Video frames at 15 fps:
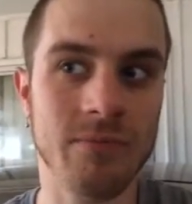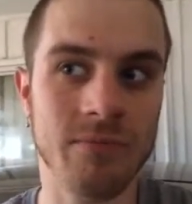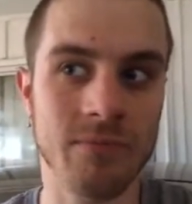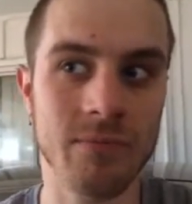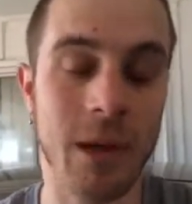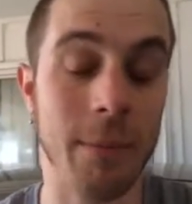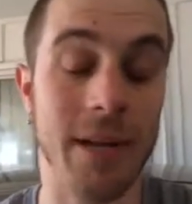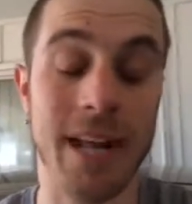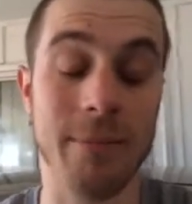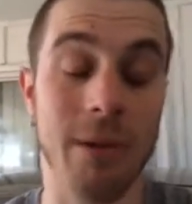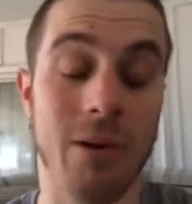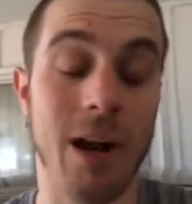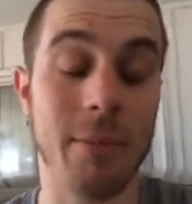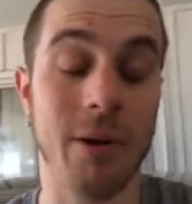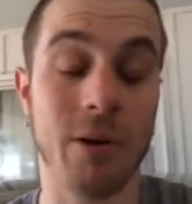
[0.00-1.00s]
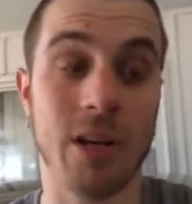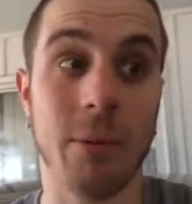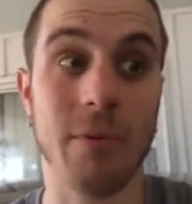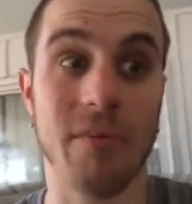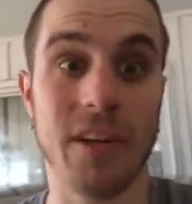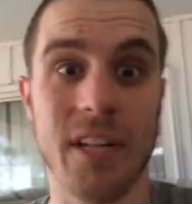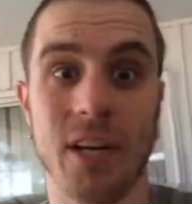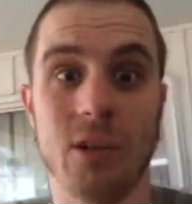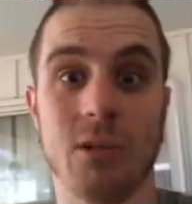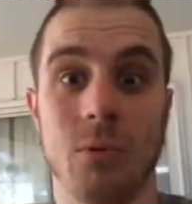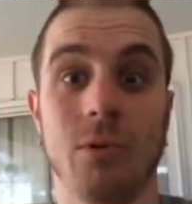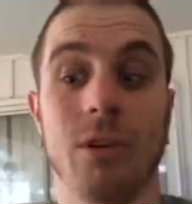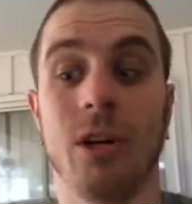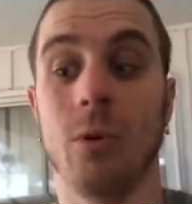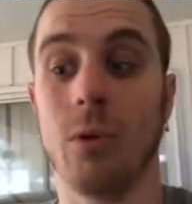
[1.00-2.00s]
I mean, have been writing me on a couple videos,
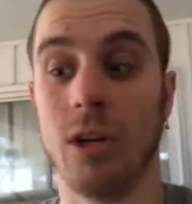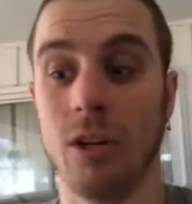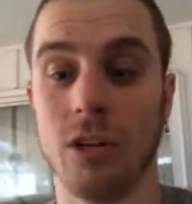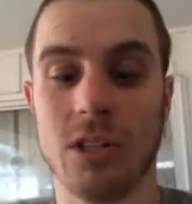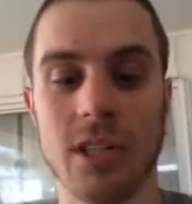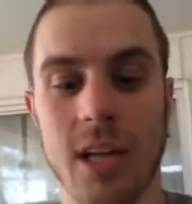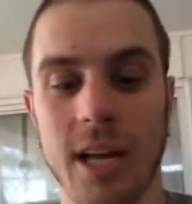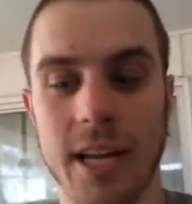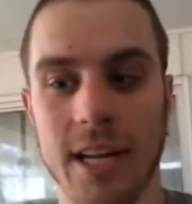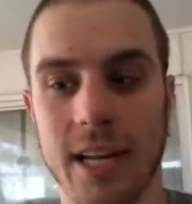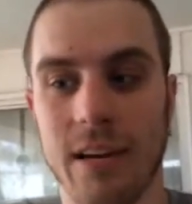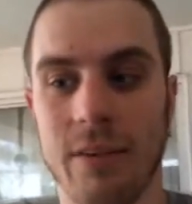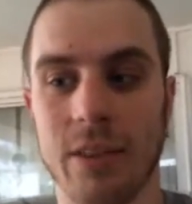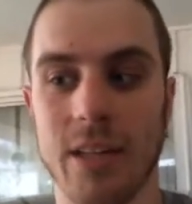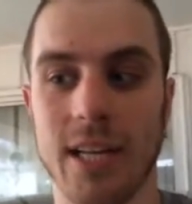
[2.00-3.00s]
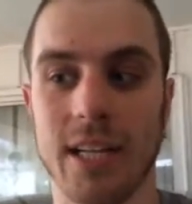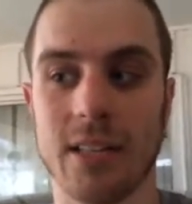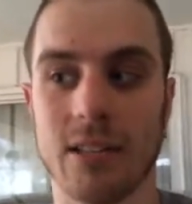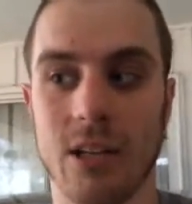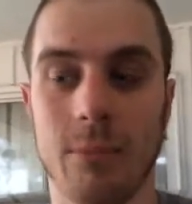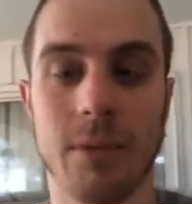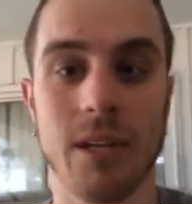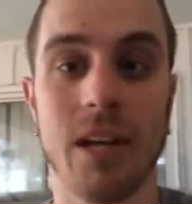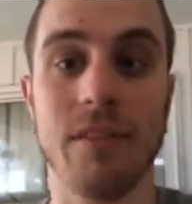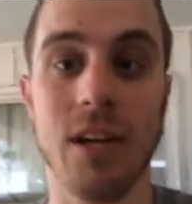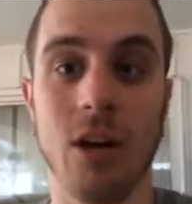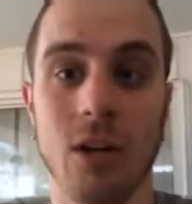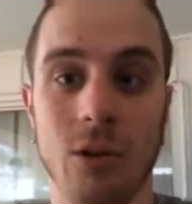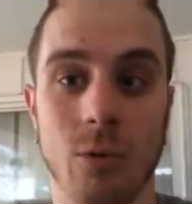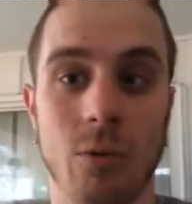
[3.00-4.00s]
wanting to know what it looks like and everything. So I'm gonna give
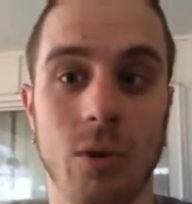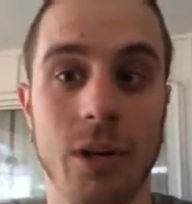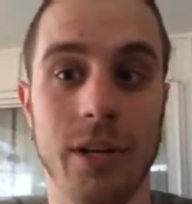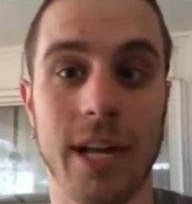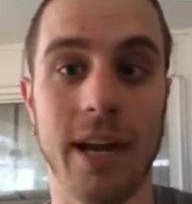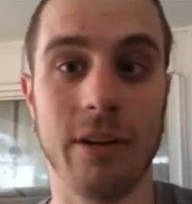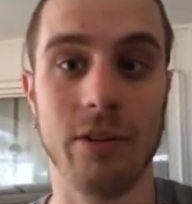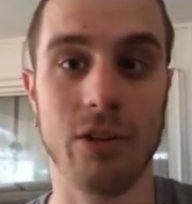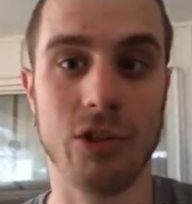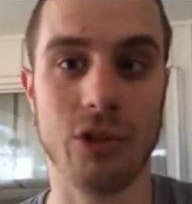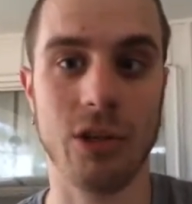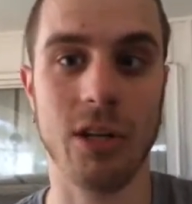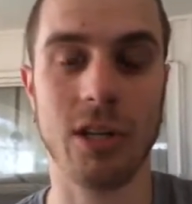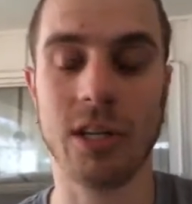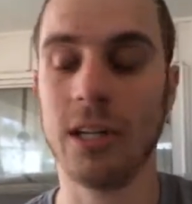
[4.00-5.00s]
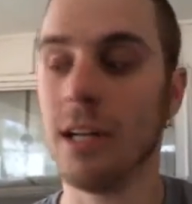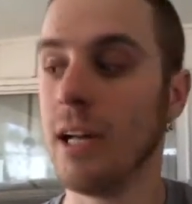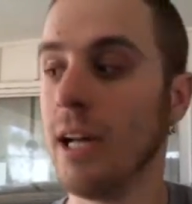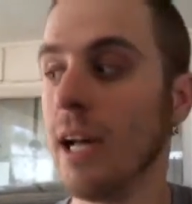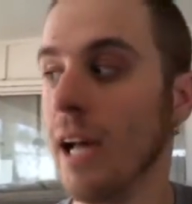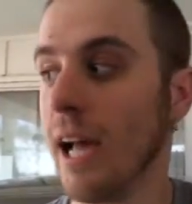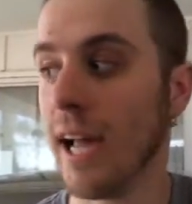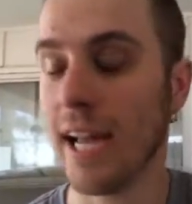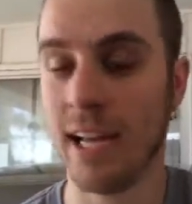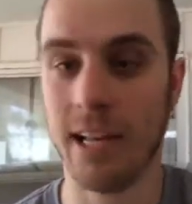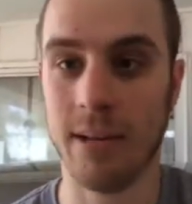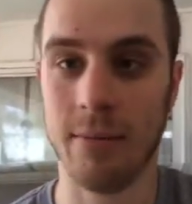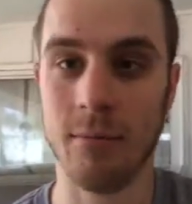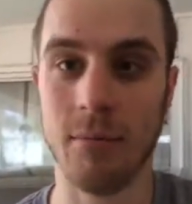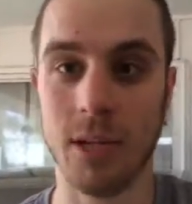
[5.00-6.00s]
y'all a little rundown of the truck
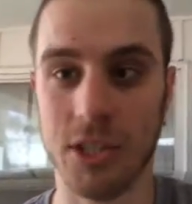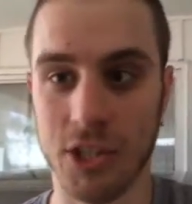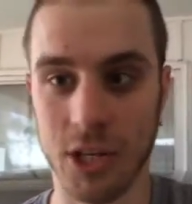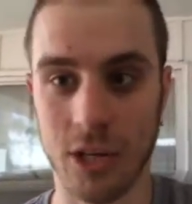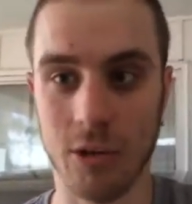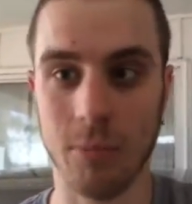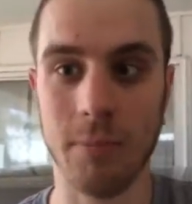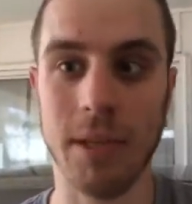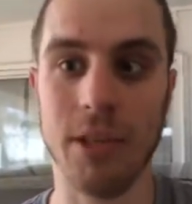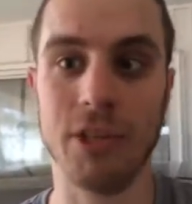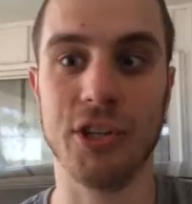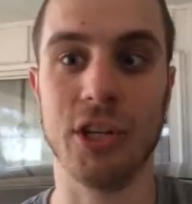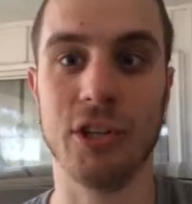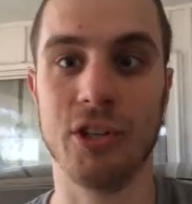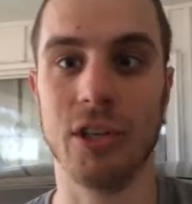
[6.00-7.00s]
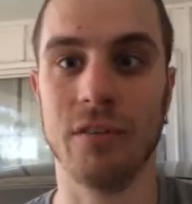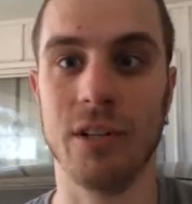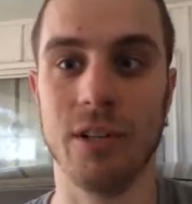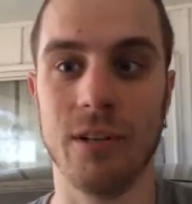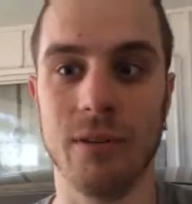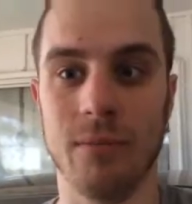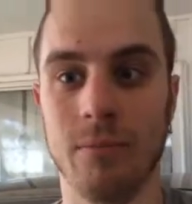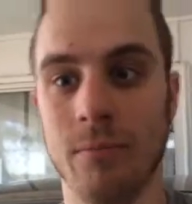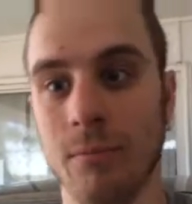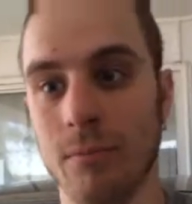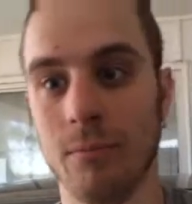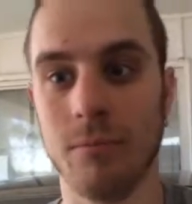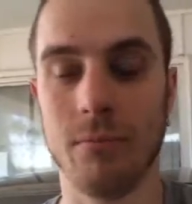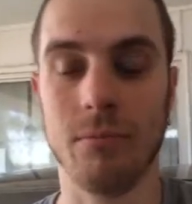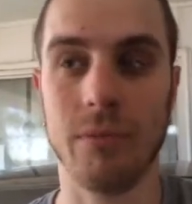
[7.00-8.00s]
and let y'all be the judge of it and,
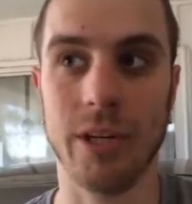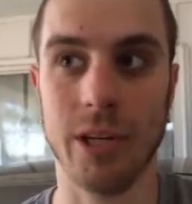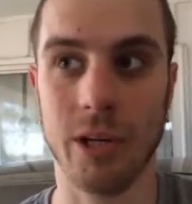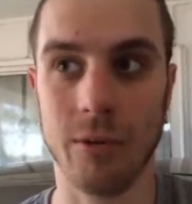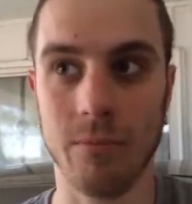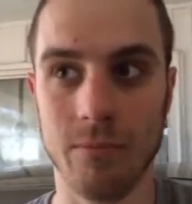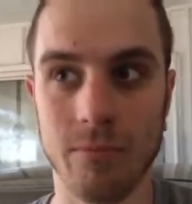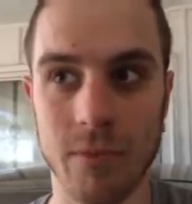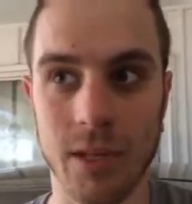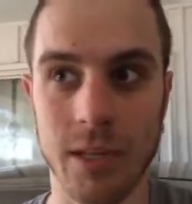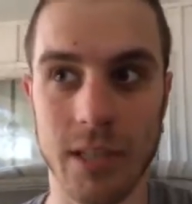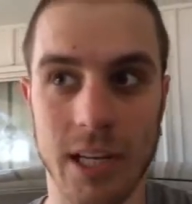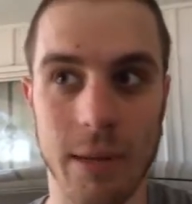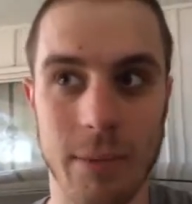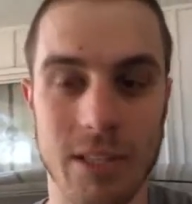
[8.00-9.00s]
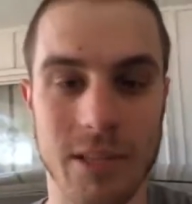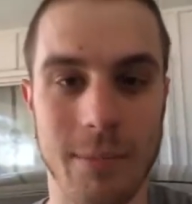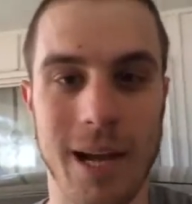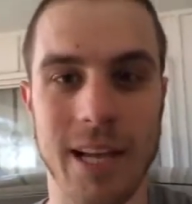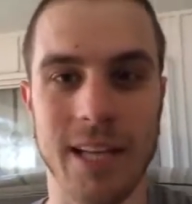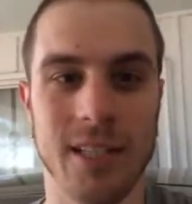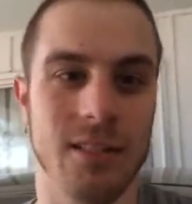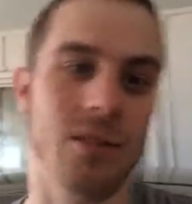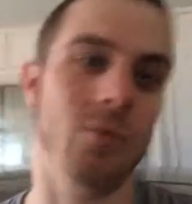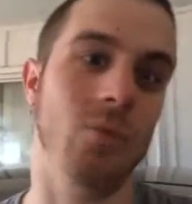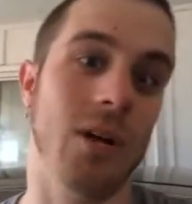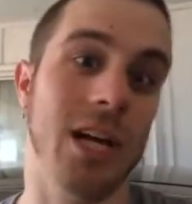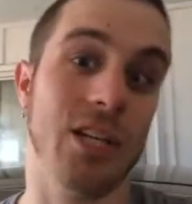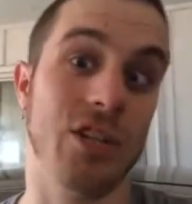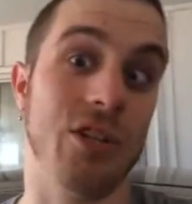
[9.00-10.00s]
you know, give me some ideas on
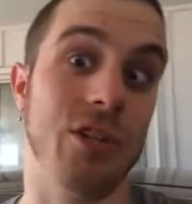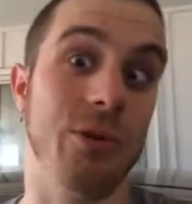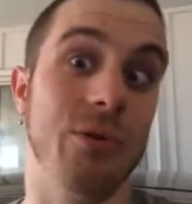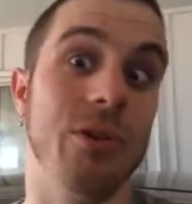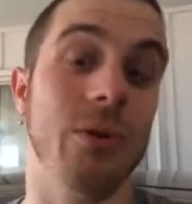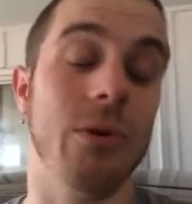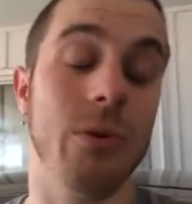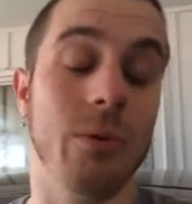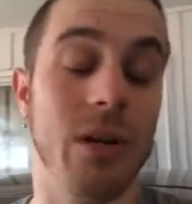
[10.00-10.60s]
what I should do to it or